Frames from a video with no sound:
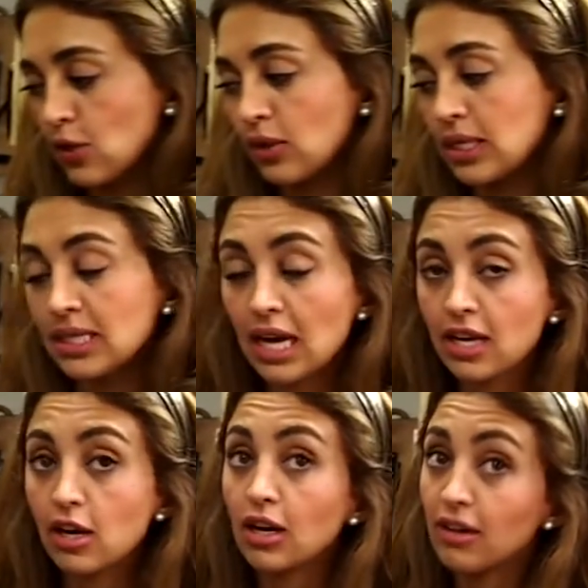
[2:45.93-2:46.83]
known as
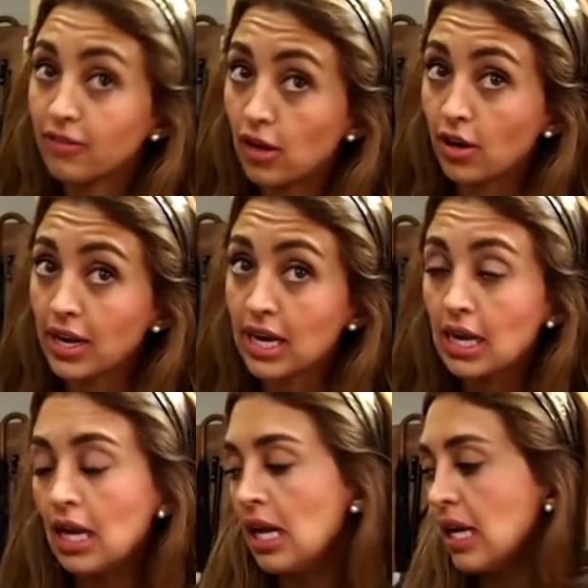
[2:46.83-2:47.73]
Yahya Ghafari.
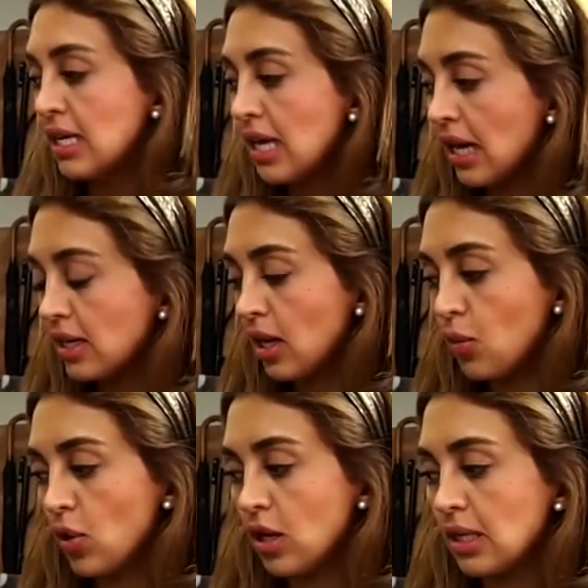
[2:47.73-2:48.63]
Yahya
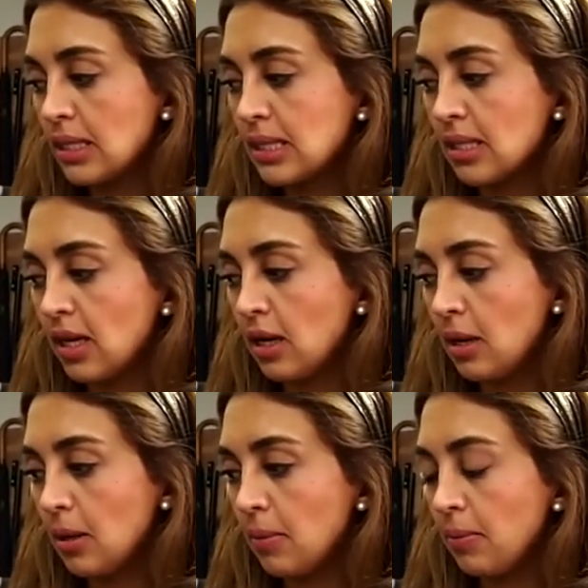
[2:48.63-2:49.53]
was
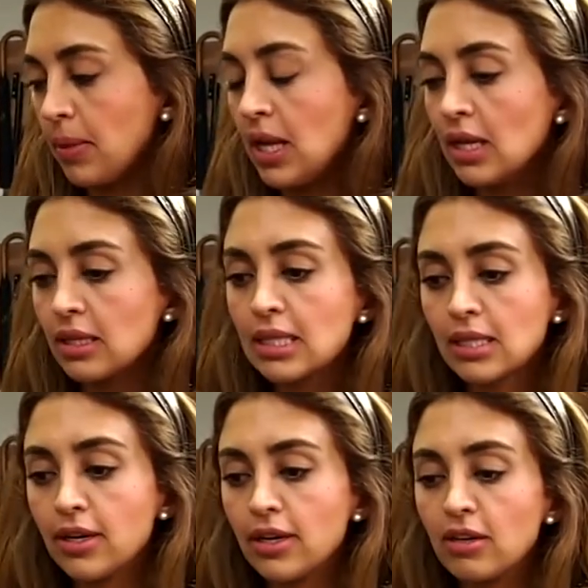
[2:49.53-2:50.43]
um, the
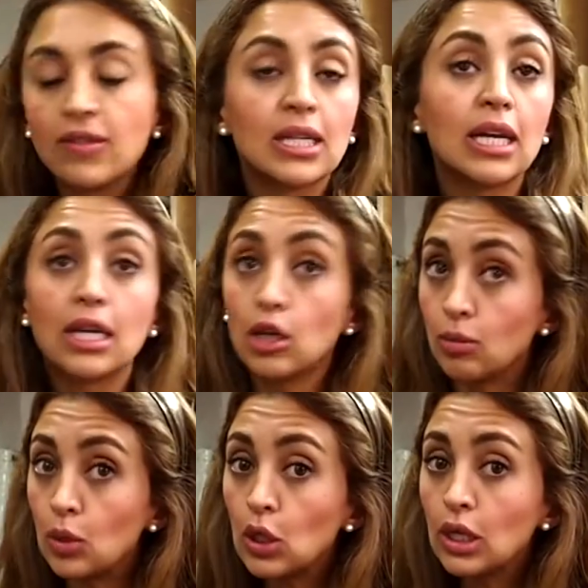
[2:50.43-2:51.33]
son of Sani
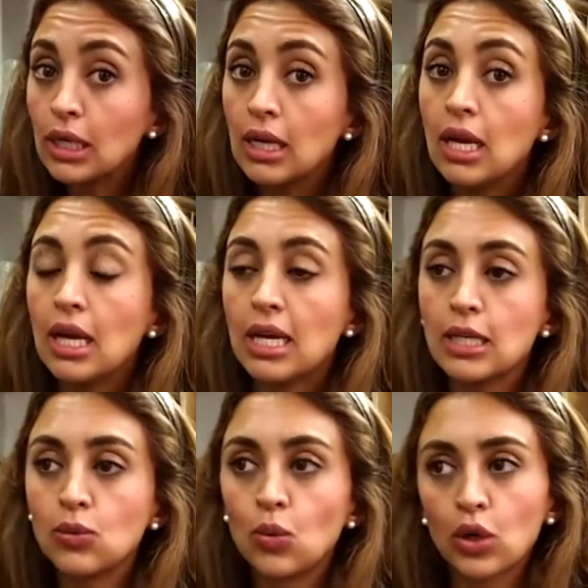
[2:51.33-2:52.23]
al
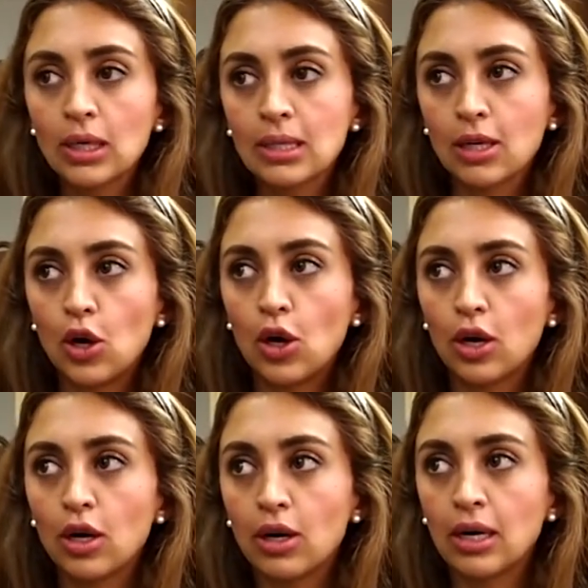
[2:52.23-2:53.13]
His works
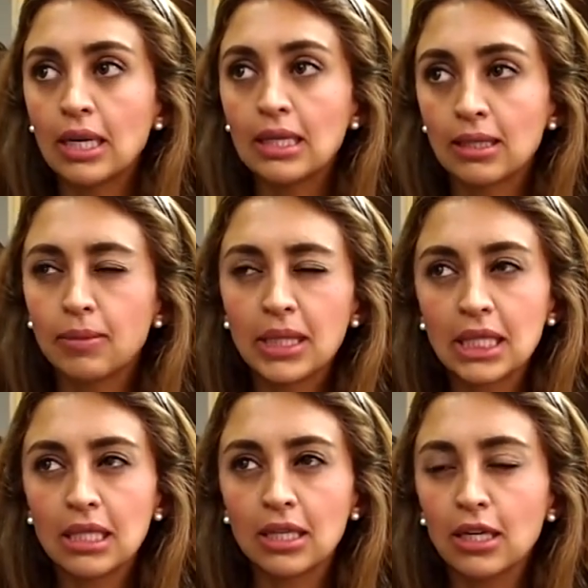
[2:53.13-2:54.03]
are
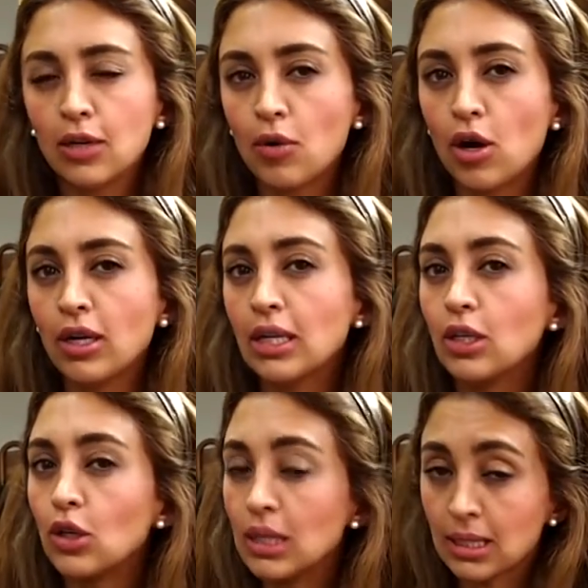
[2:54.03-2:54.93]
exhibited in Iran in
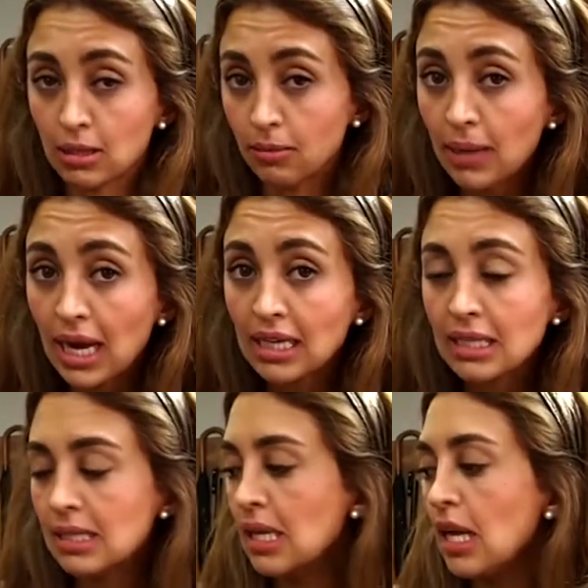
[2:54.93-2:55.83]
Gulistan
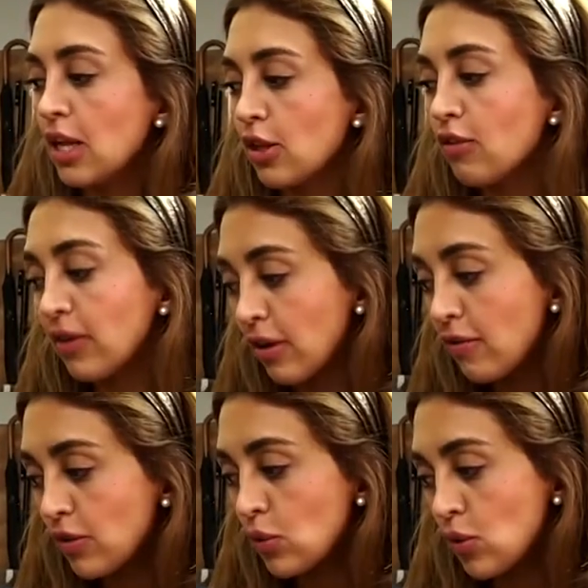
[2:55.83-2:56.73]
Palace. There are very
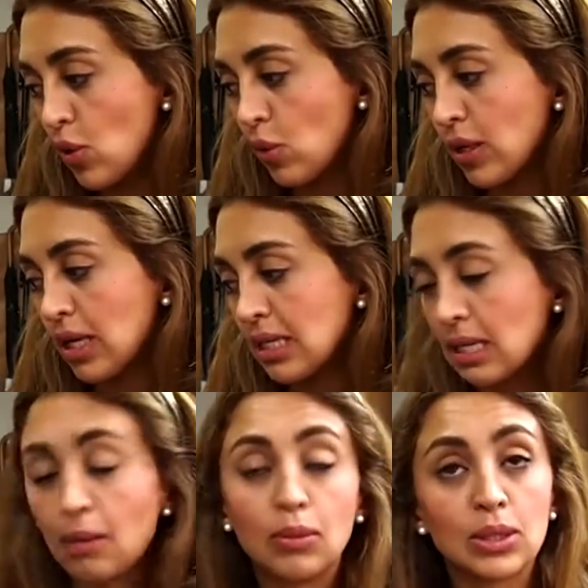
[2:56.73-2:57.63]
few known
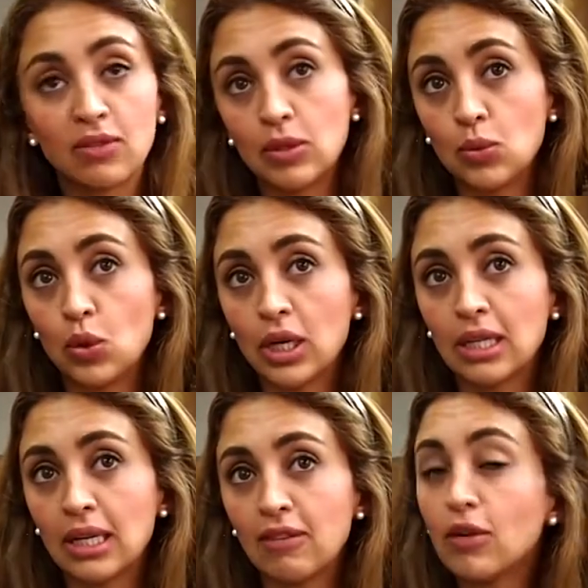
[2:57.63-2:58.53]
examples of his work
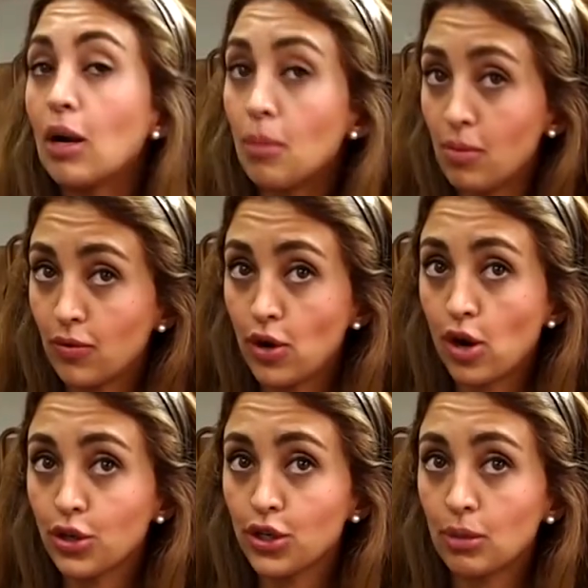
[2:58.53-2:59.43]
that have come up for
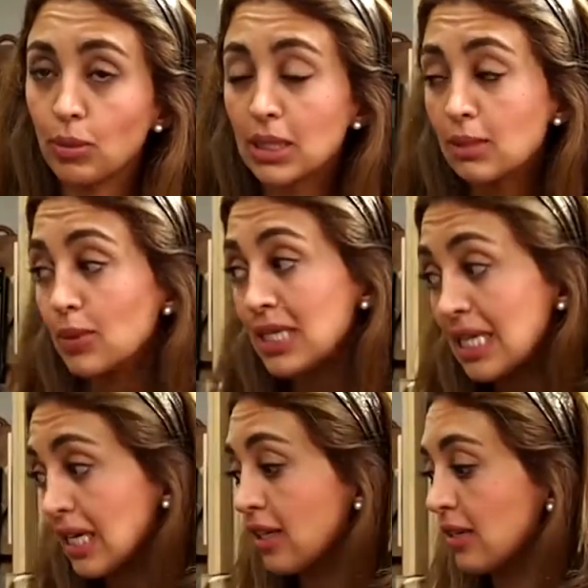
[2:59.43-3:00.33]
auction, but this
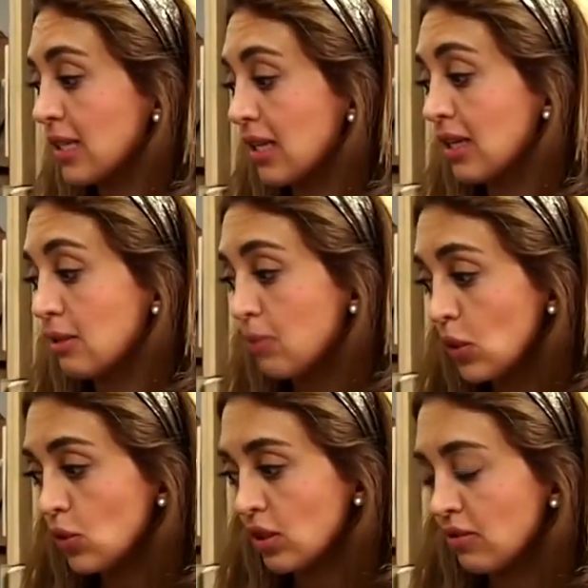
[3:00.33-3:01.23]
particular scene is
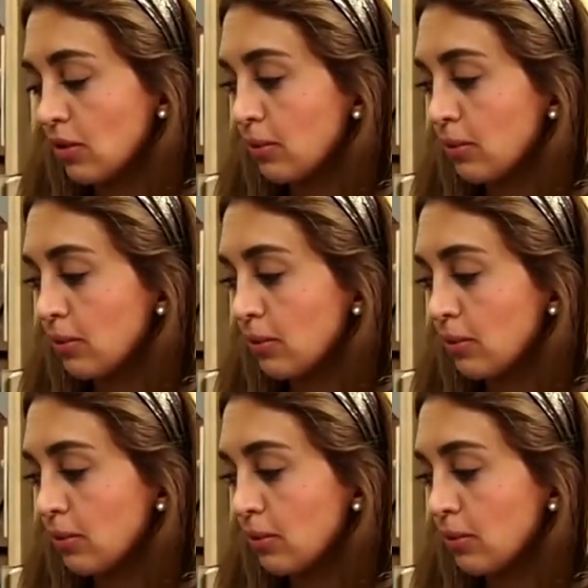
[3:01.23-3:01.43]
beautiful